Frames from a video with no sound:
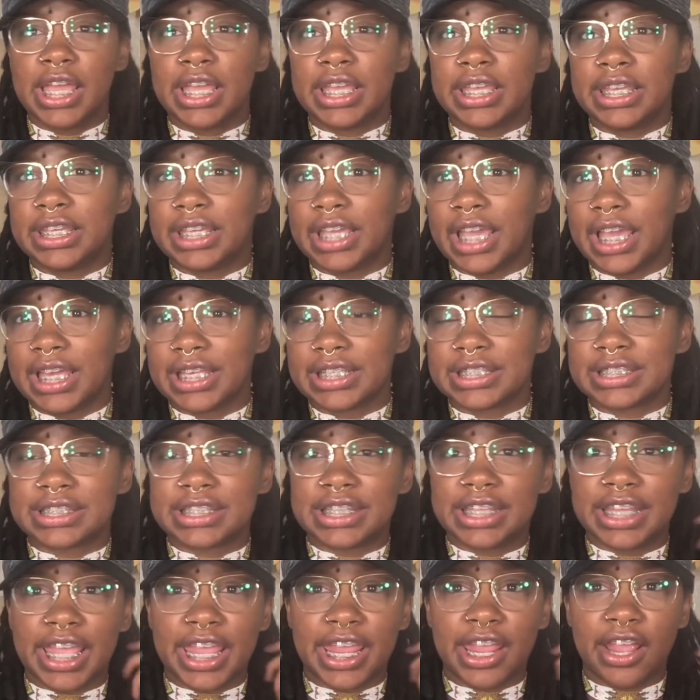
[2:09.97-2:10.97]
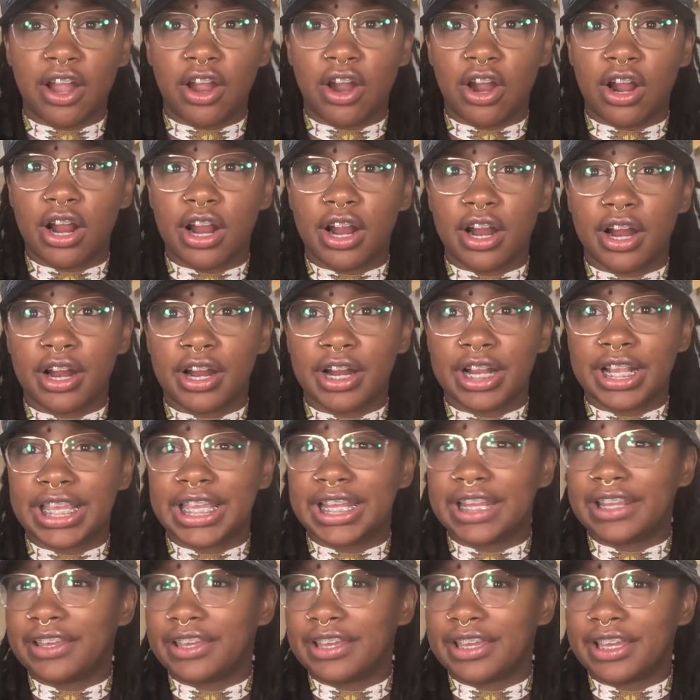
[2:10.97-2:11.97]
Yes, they are
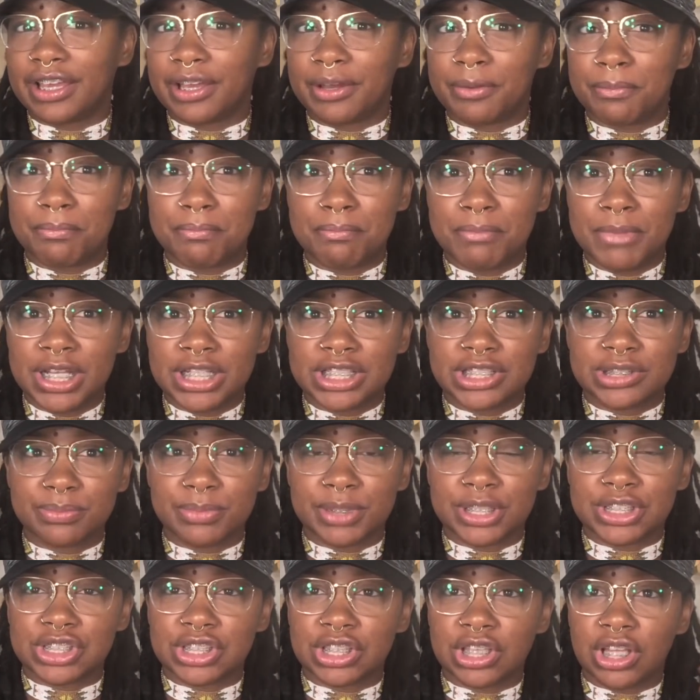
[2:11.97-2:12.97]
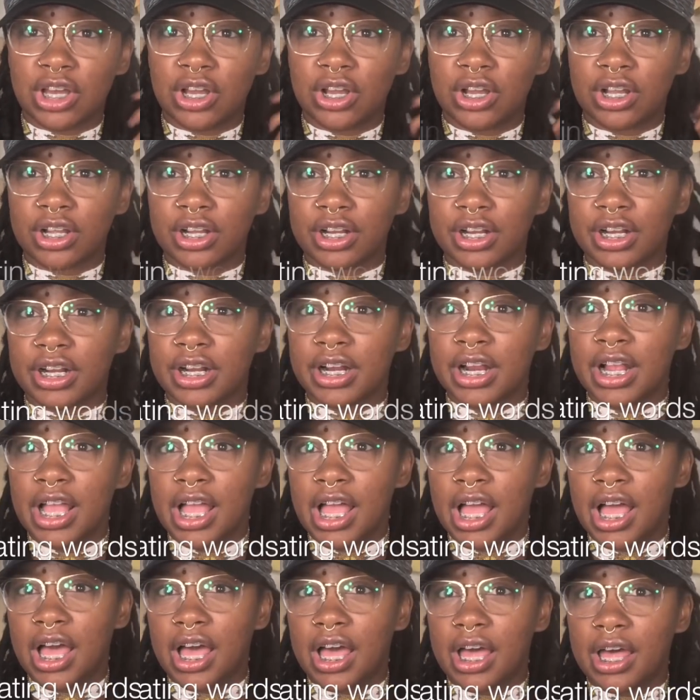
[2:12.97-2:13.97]
getting much longer.
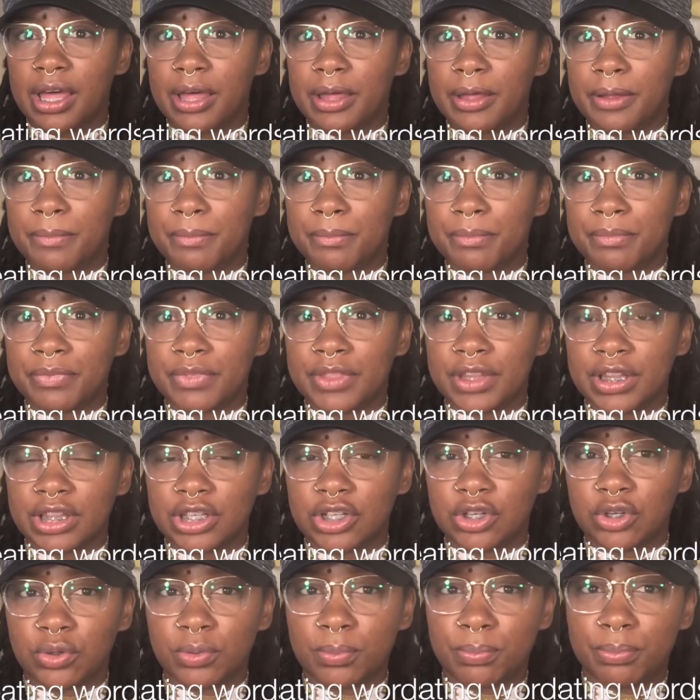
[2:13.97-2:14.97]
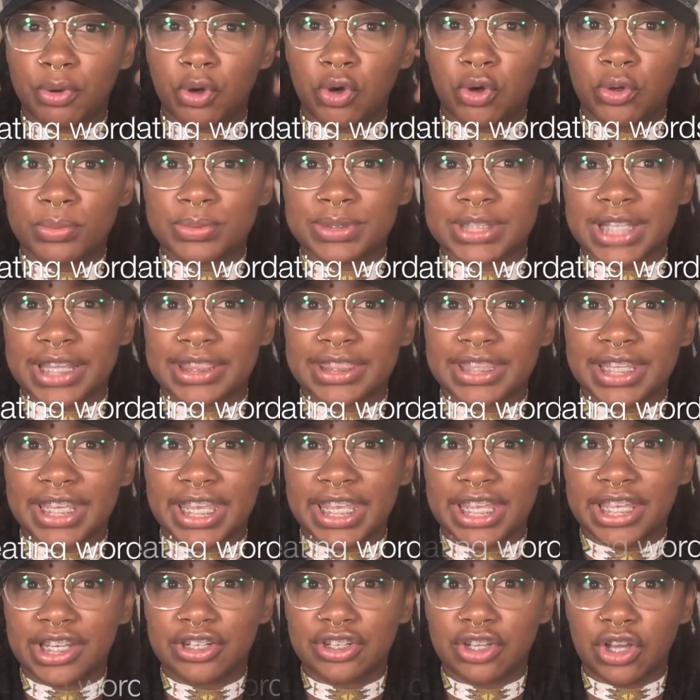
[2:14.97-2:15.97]
The little bulbs at
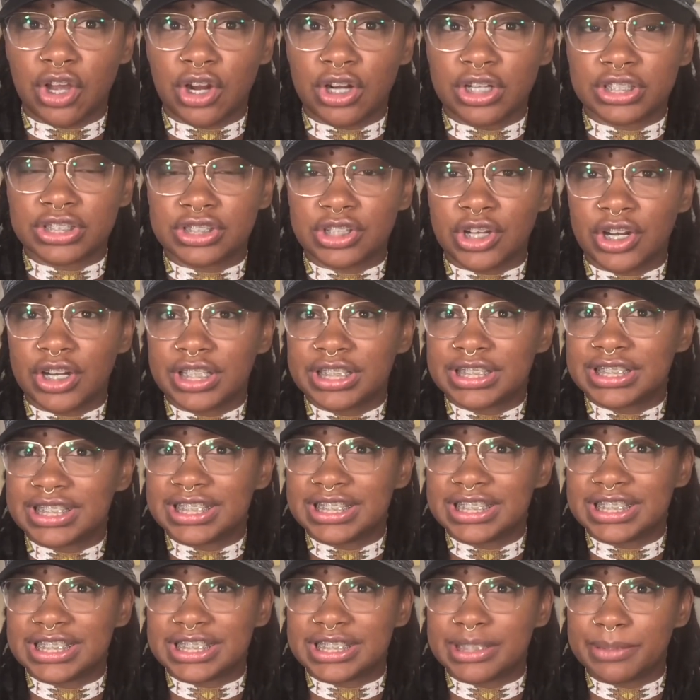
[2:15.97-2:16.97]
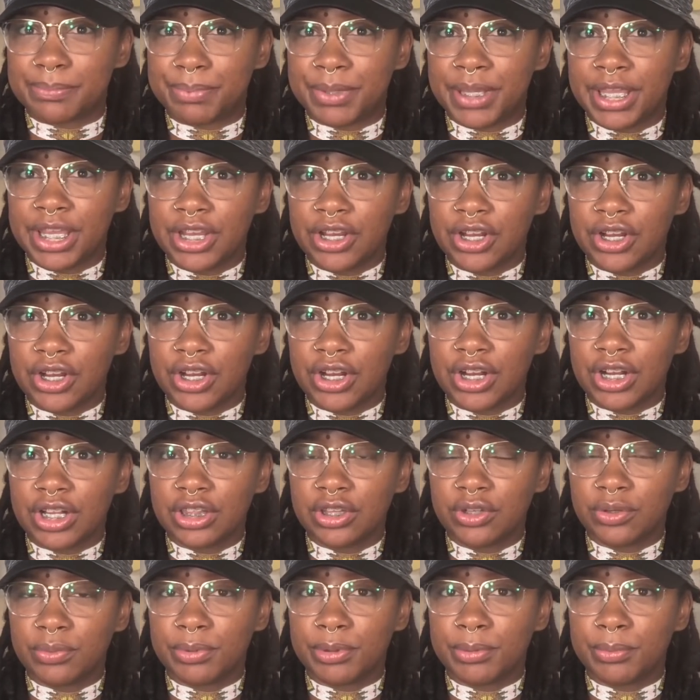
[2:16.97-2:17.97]
the end are starting to disappear a
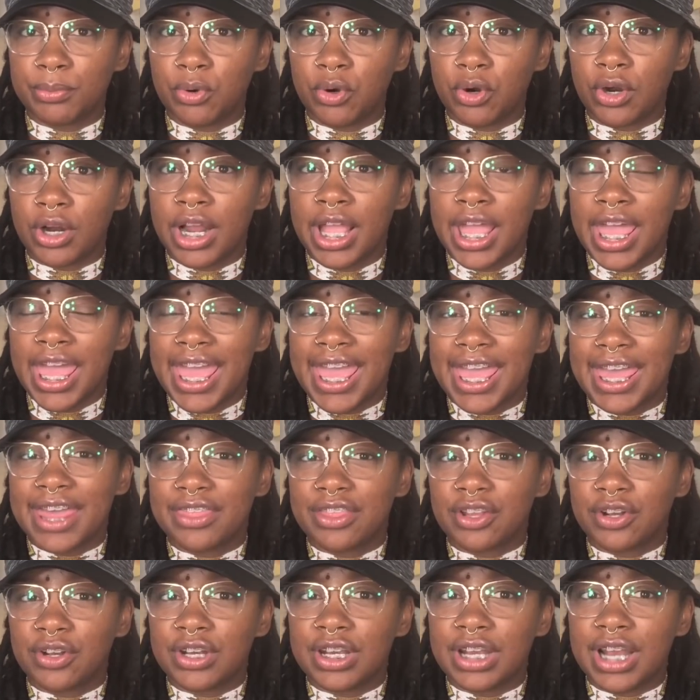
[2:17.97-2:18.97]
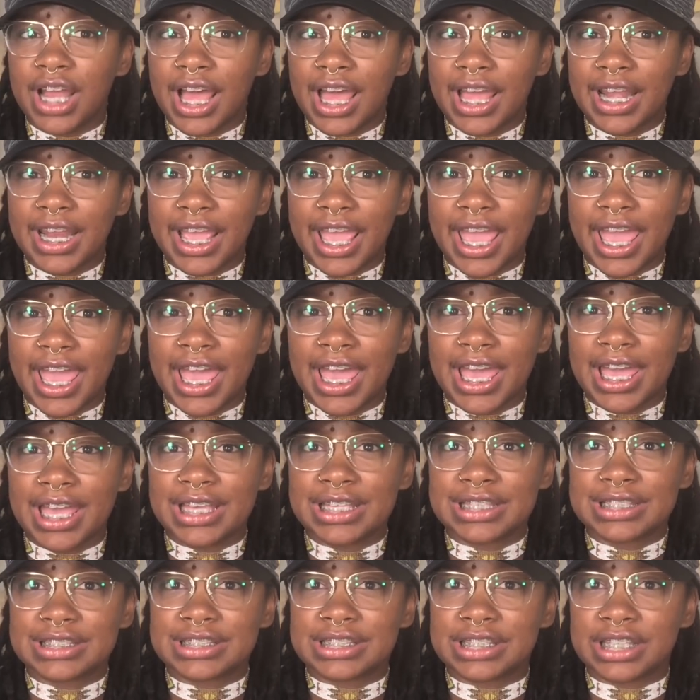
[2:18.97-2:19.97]
little bit more, and they're not
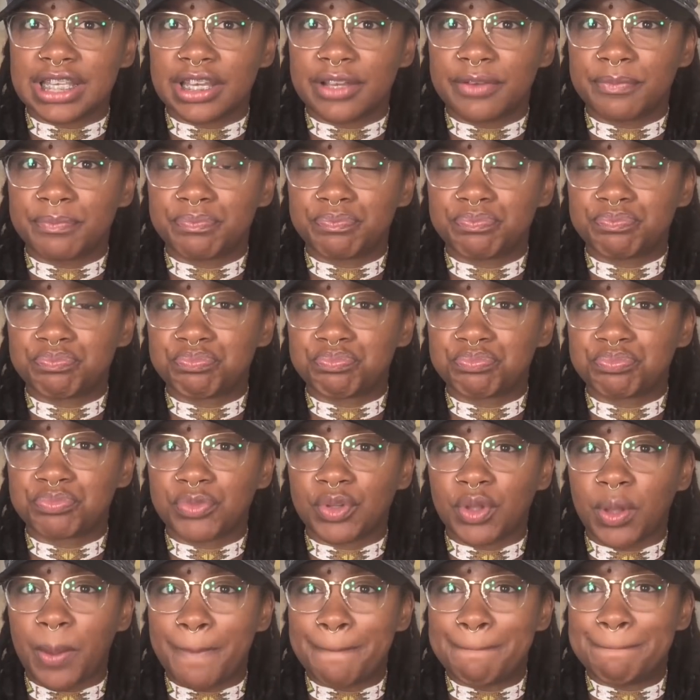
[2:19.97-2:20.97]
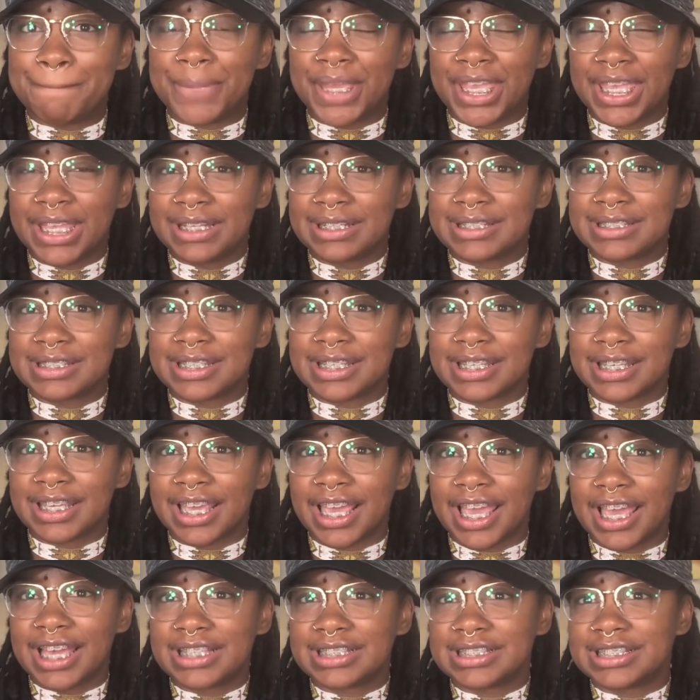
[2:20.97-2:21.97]
as bent
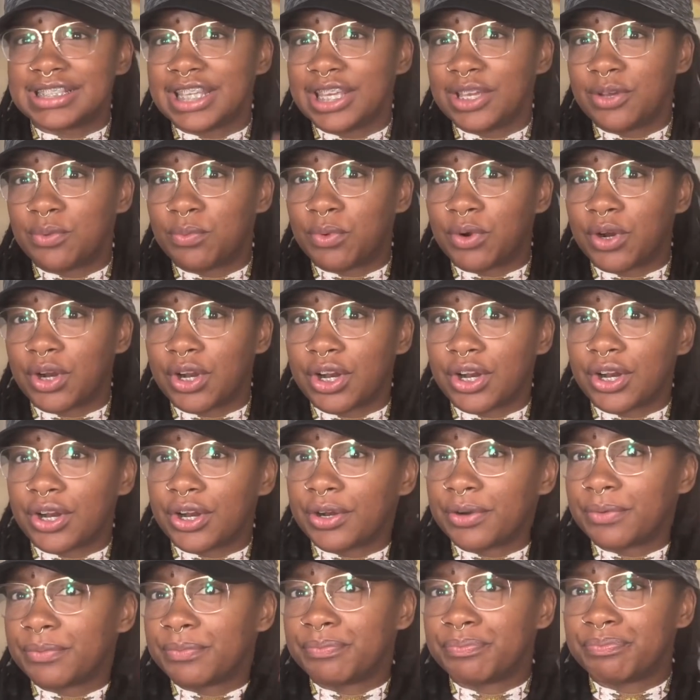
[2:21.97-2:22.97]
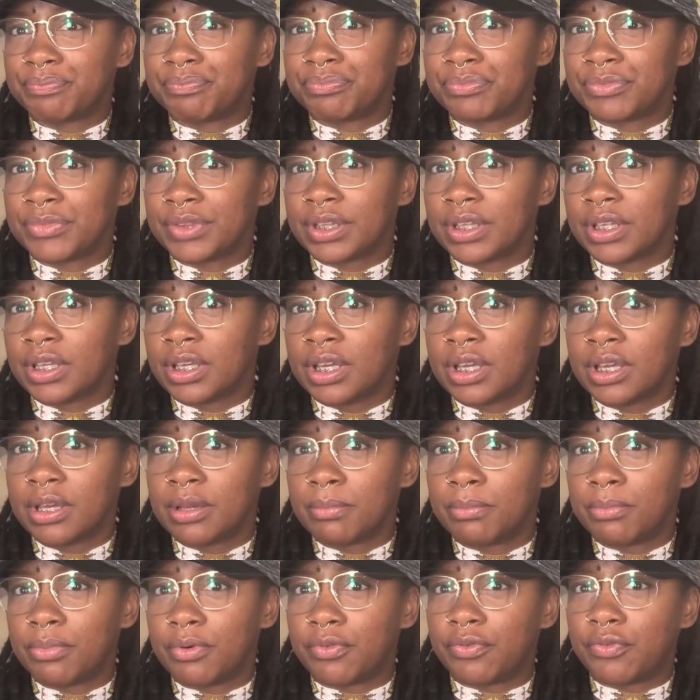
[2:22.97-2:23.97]
as they were
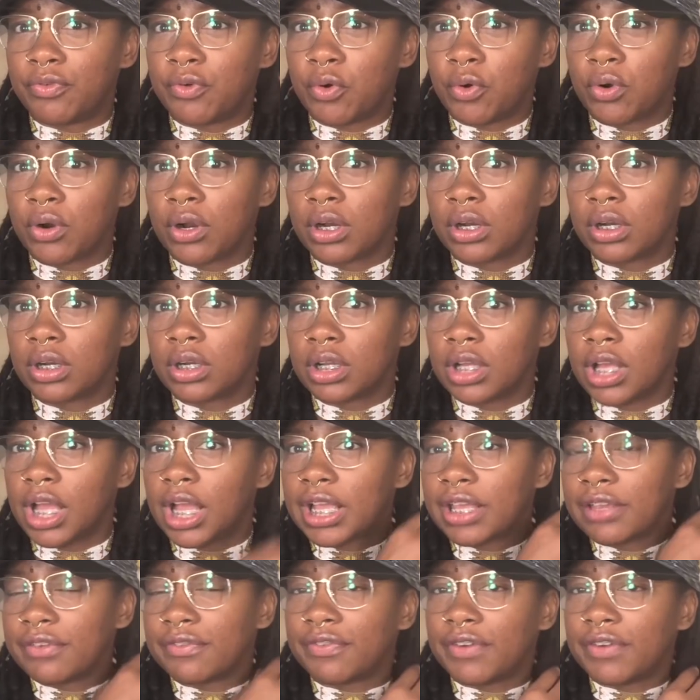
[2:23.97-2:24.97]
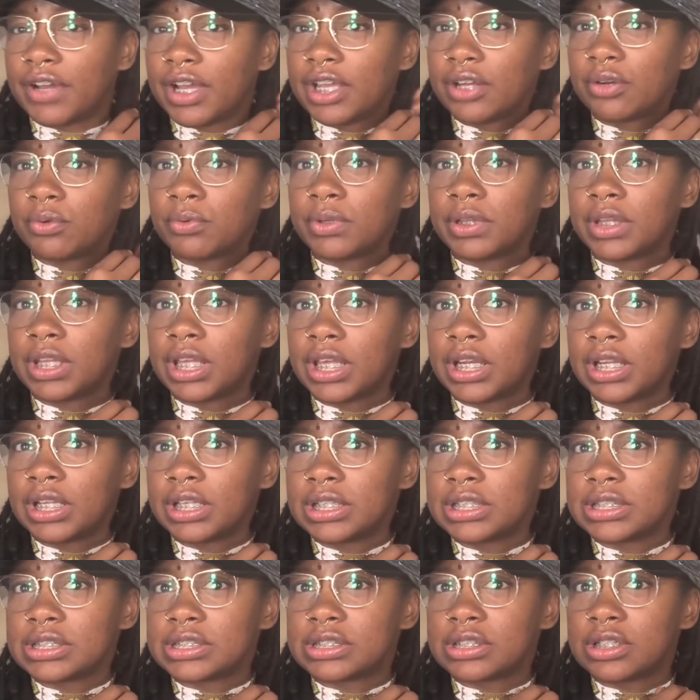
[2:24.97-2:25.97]
before. I can find one that
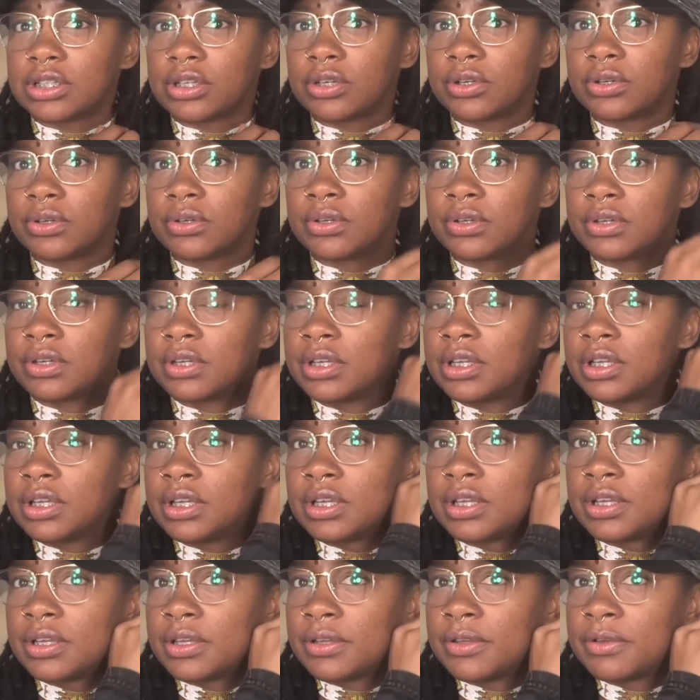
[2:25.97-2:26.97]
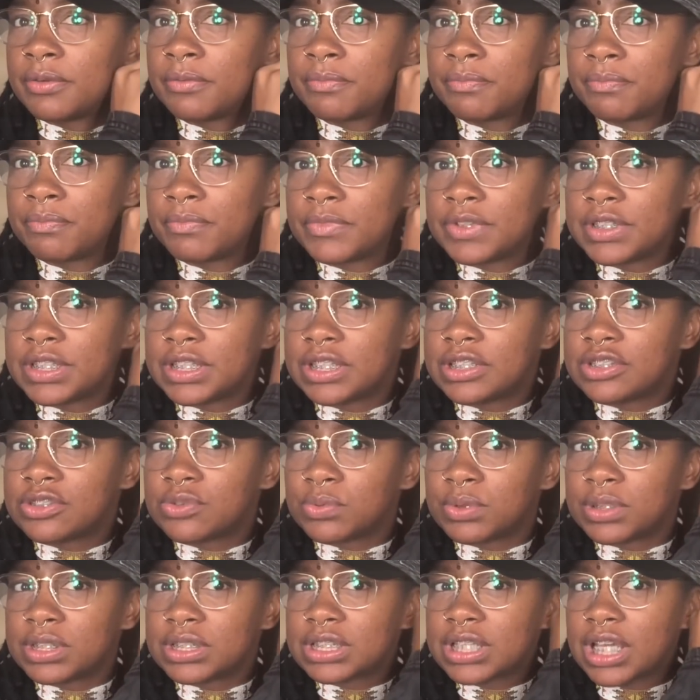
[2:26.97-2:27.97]
is, though. See, this
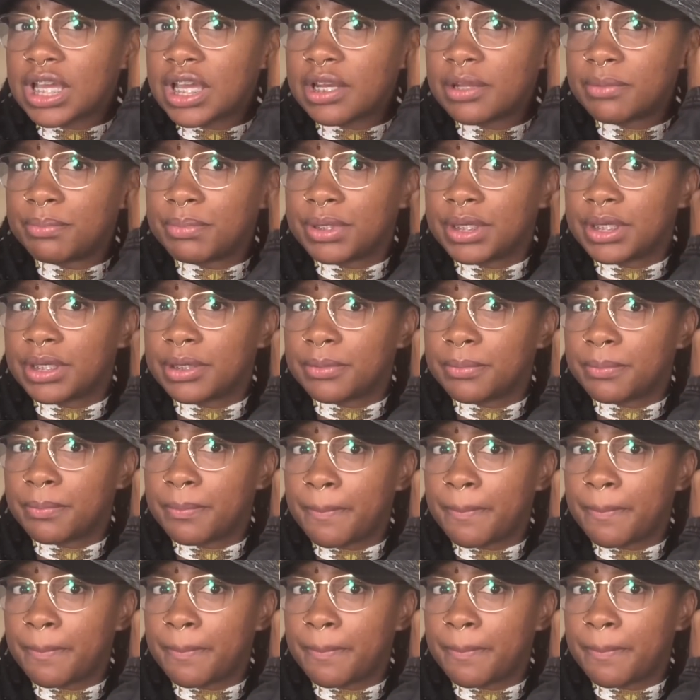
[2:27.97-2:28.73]
one is kind of bent,